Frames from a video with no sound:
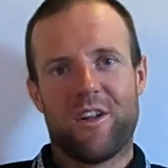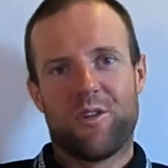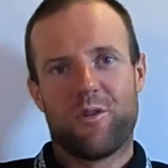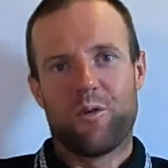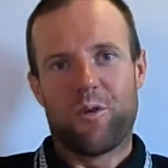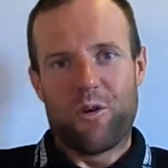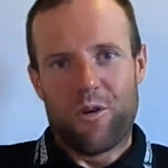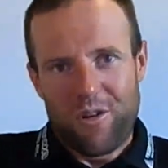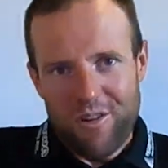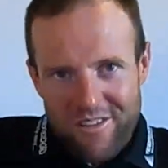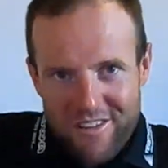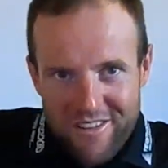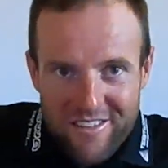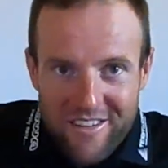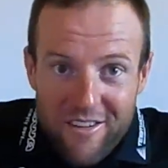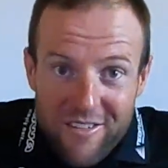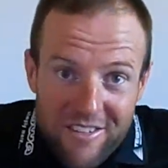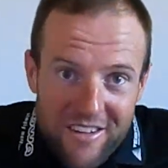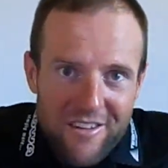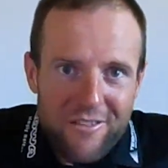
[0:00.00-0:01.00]
to all the
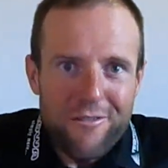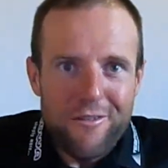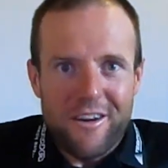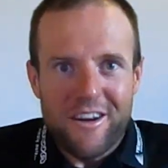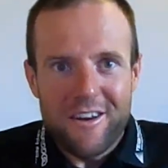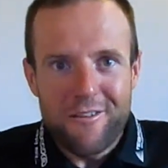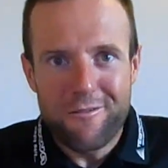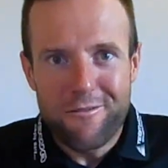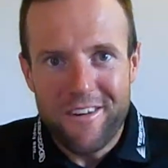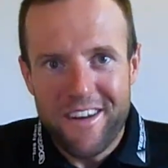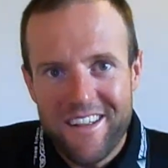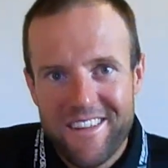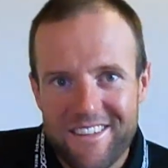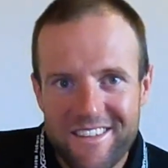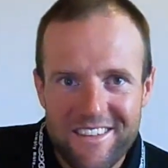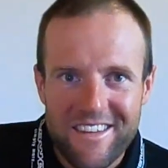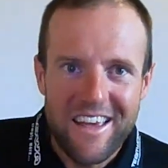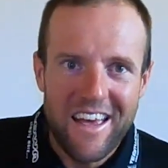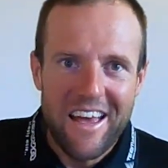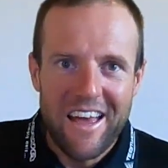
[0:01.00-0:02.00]
South African
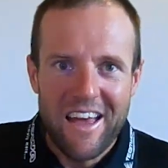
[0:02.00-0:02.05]
fans,